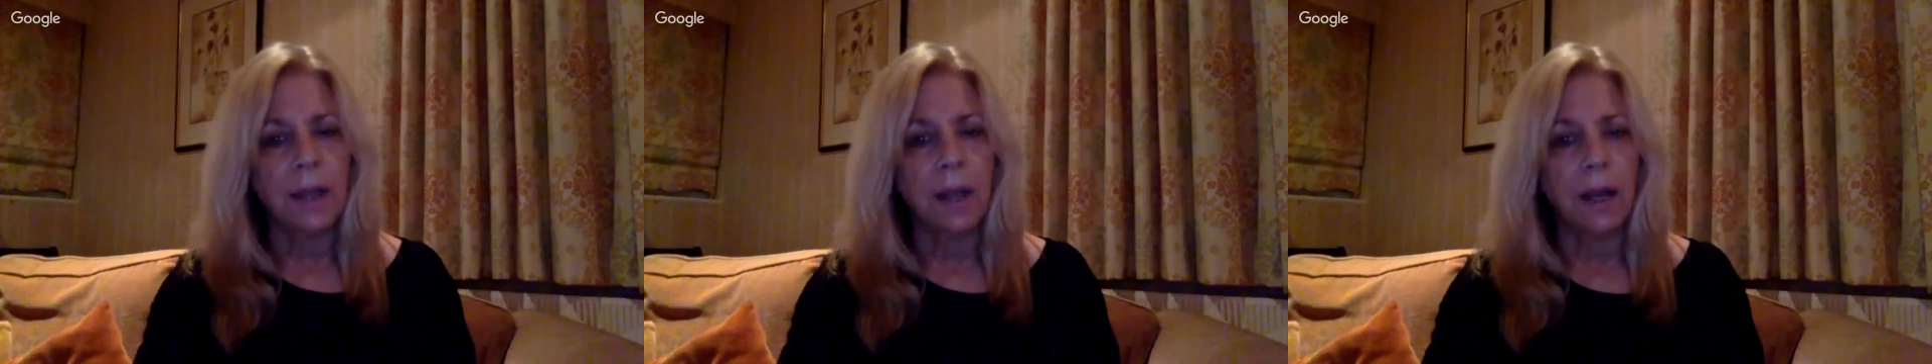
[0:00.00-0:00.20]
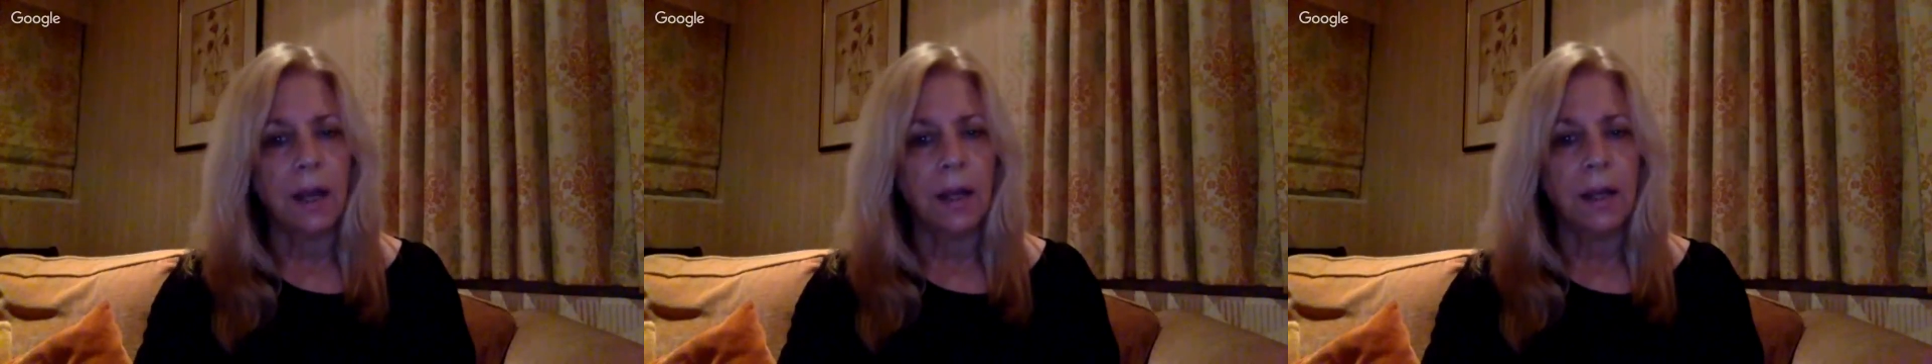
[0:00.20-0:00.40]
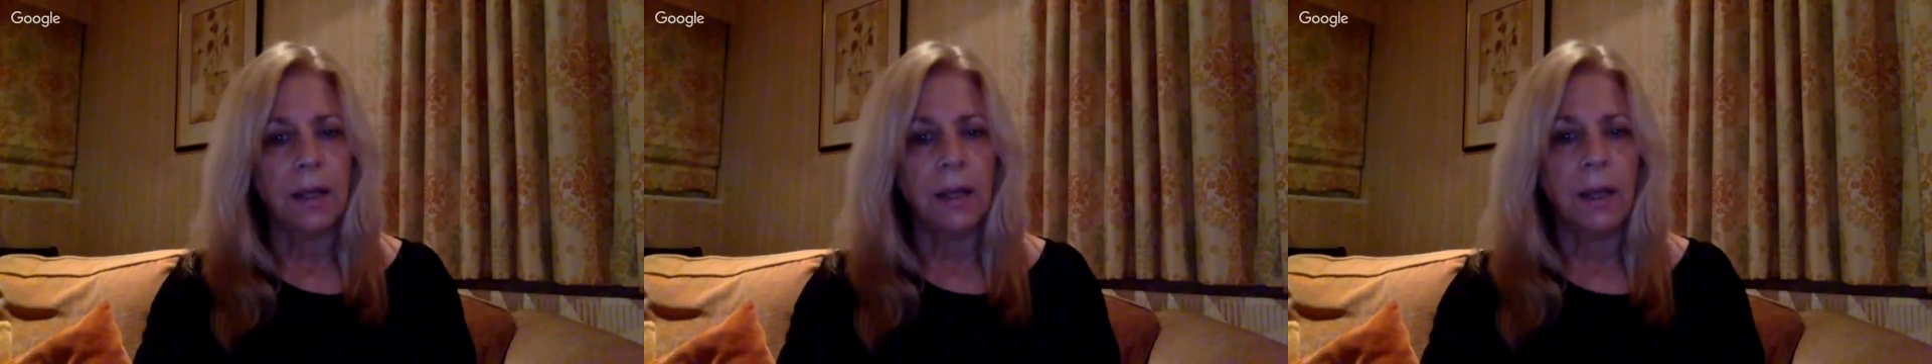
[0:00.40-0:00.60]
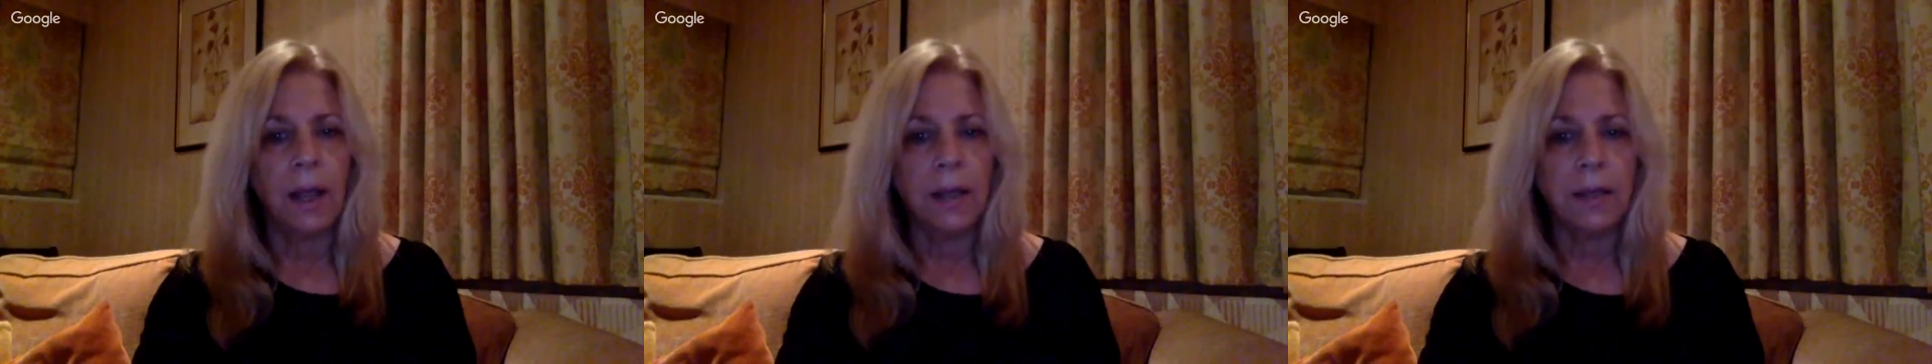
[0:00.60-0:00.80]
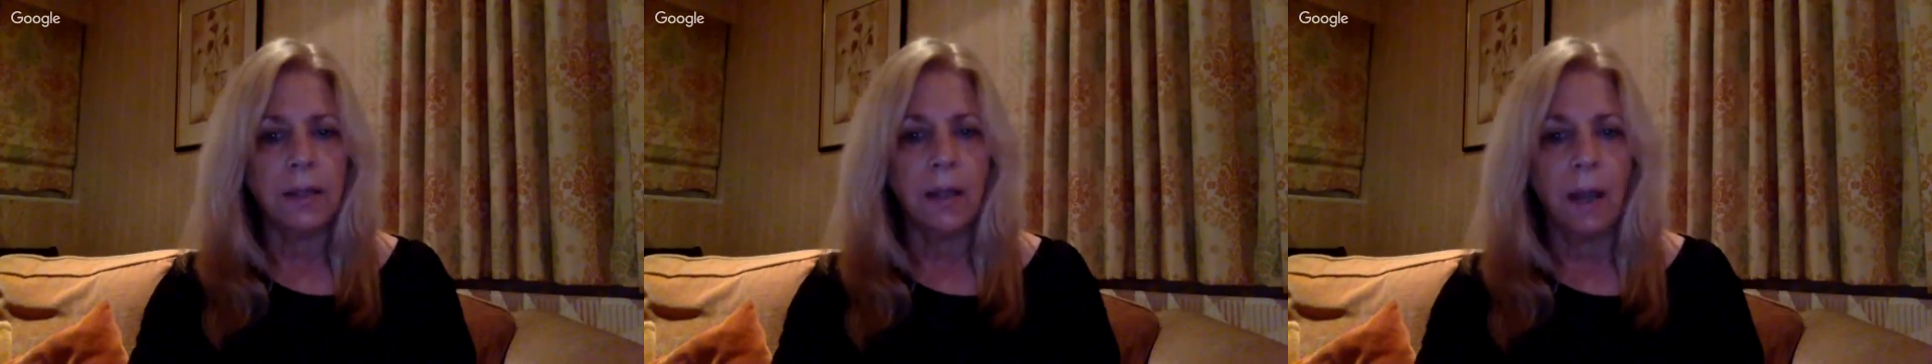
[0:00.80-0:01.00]
it
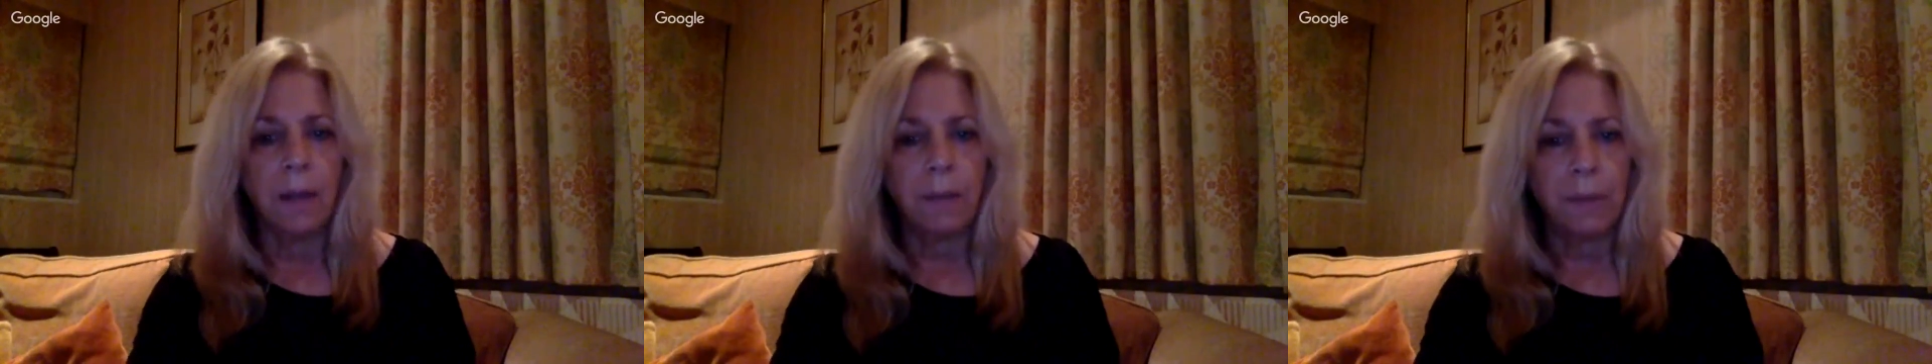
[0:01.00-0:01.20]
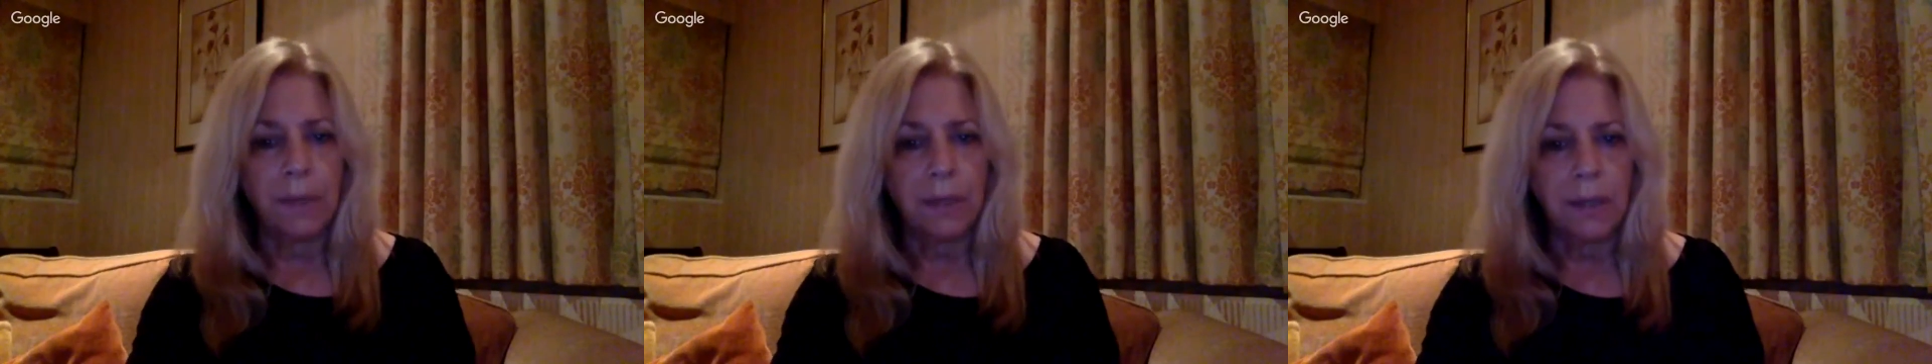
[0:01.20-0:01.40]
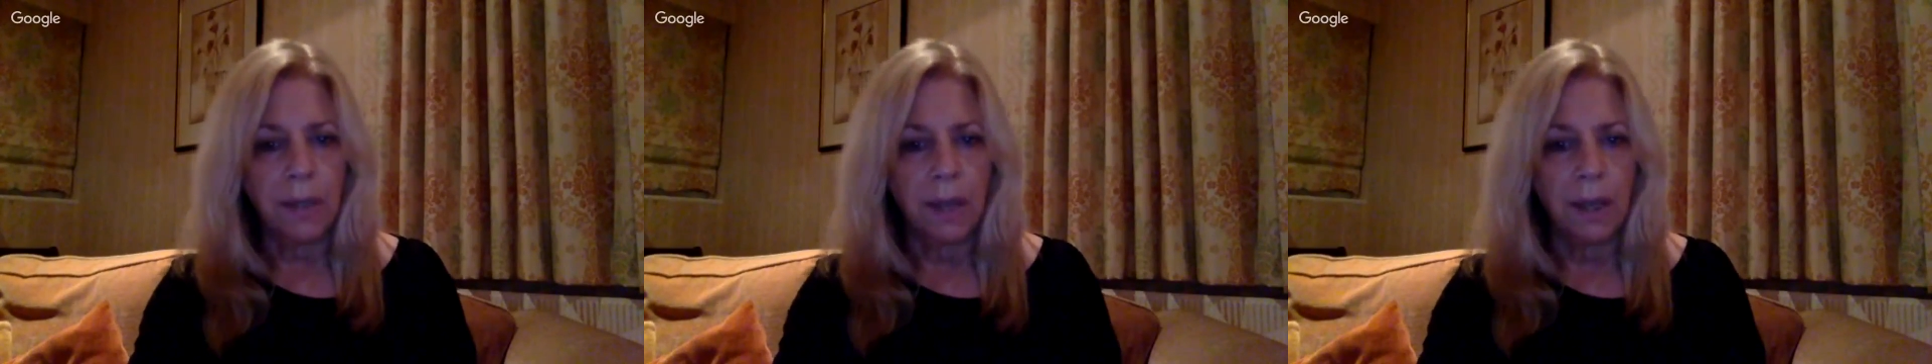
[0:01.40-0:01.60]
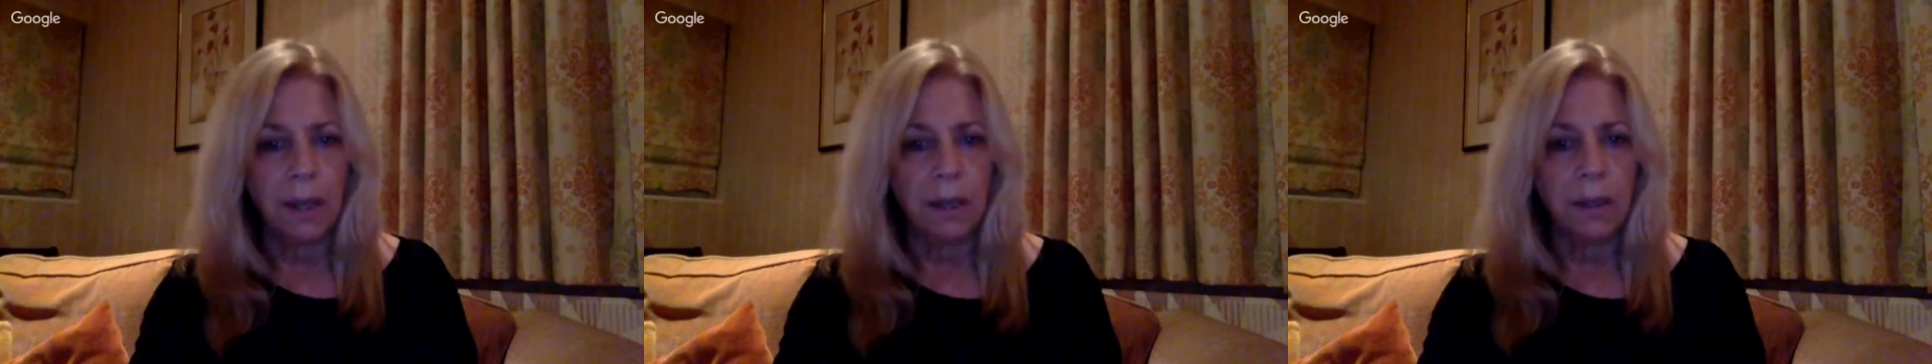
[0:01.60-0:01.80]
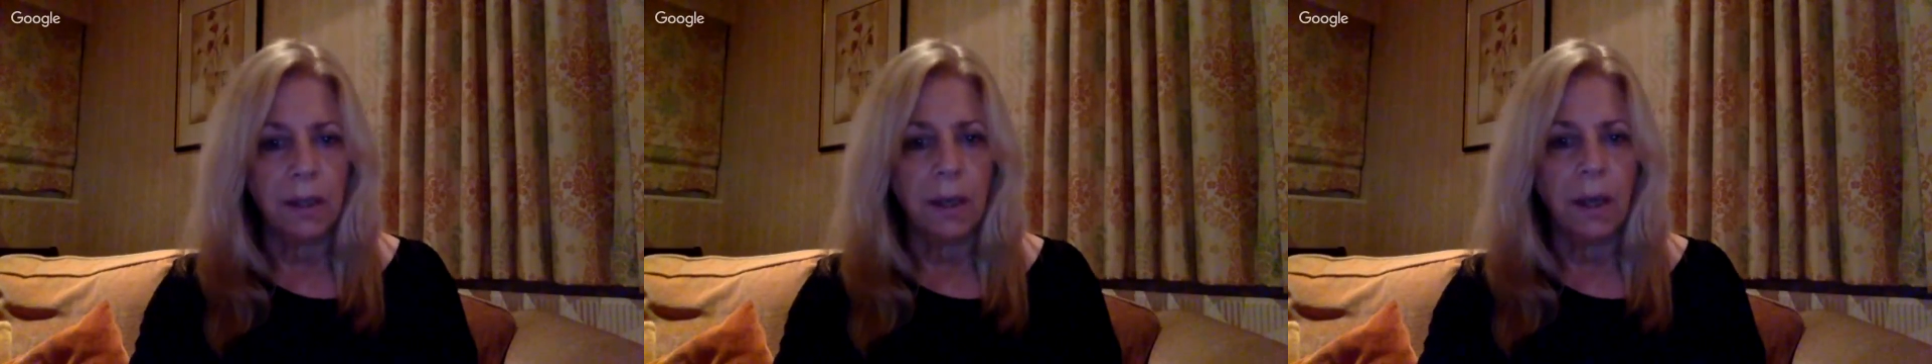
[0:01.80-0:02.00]
has not been
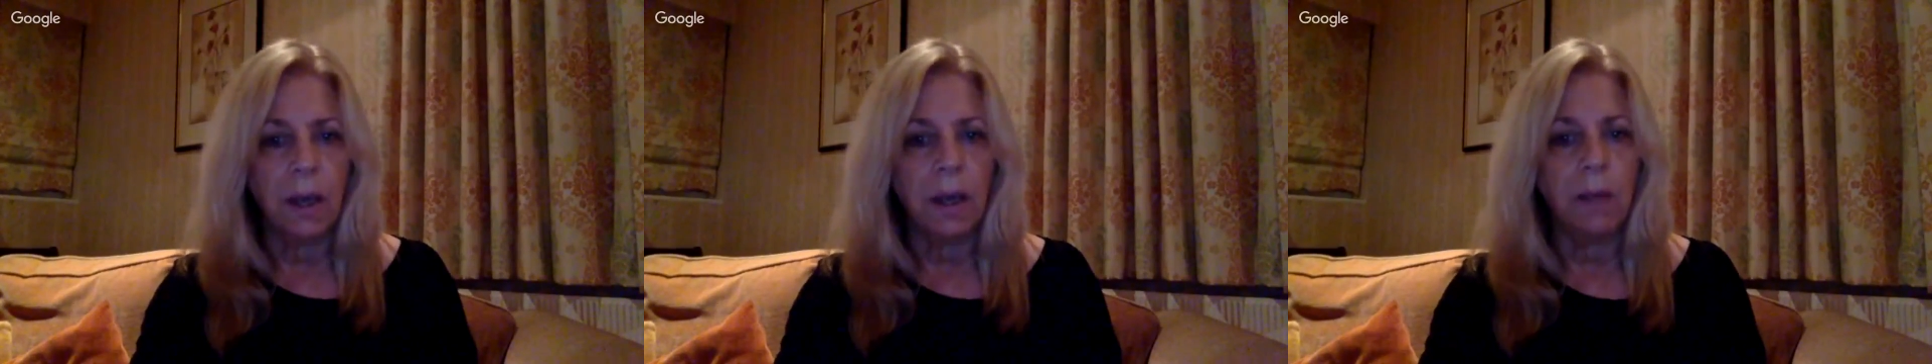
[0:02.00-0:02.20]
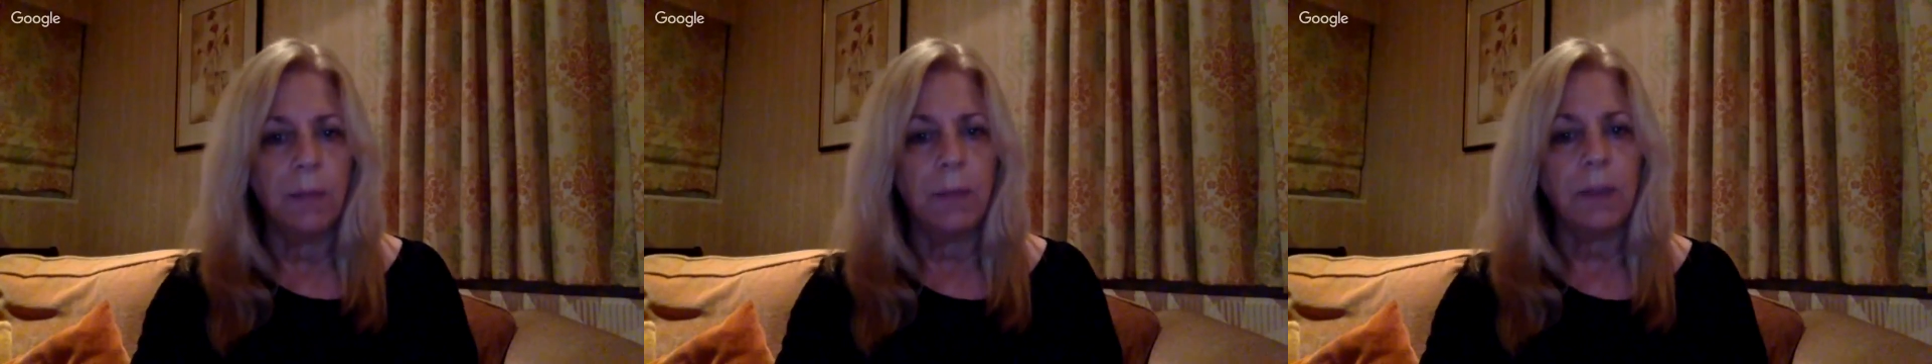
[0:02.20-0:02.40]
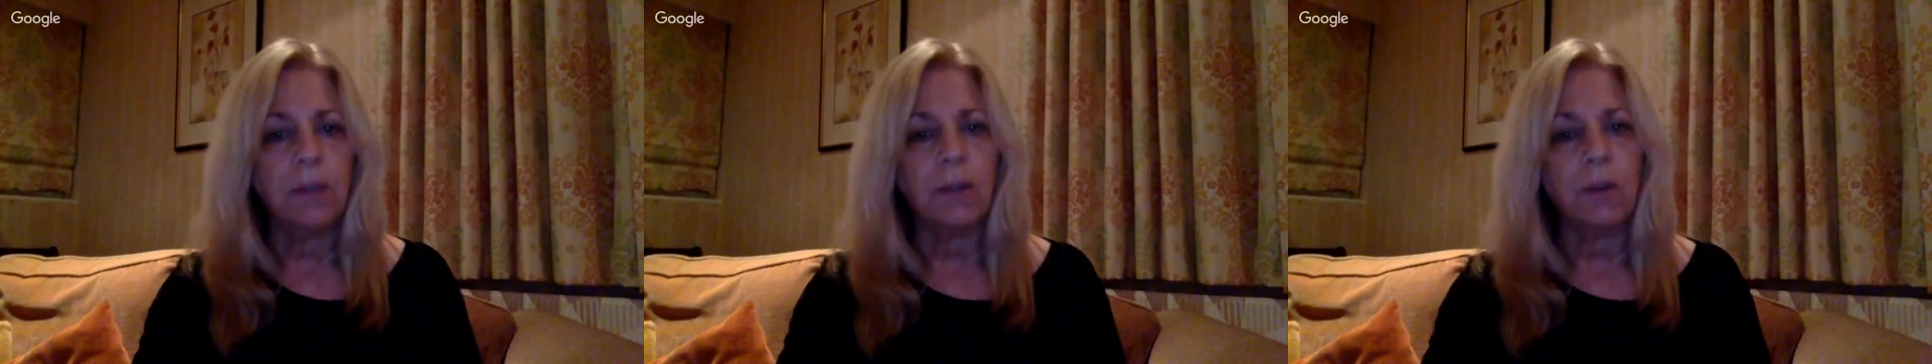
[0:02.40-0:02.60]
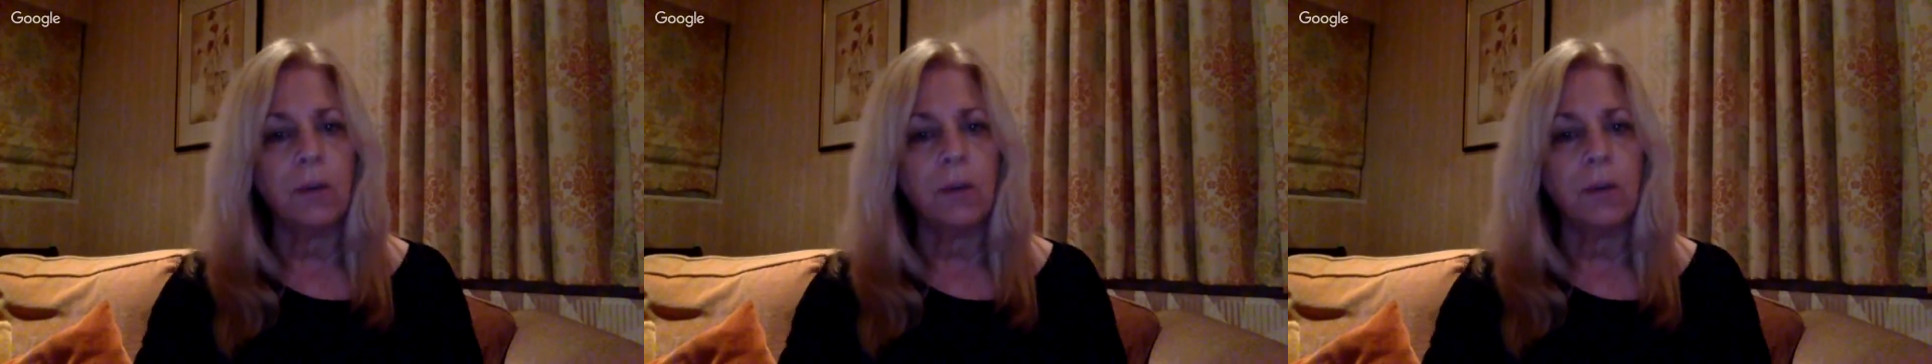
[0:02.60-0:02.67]
done, but you're